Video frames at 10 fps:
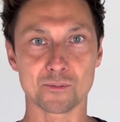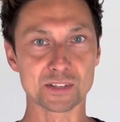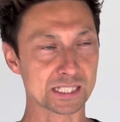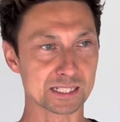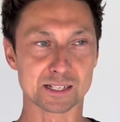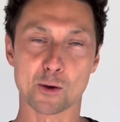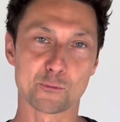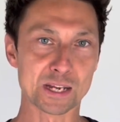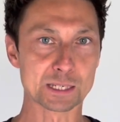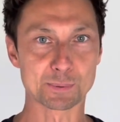This isn't a
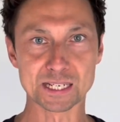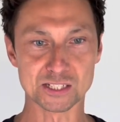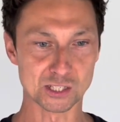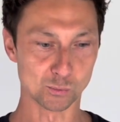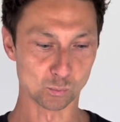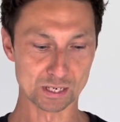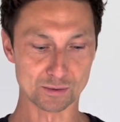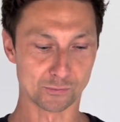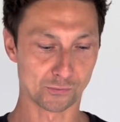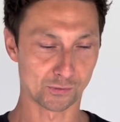fake pizza with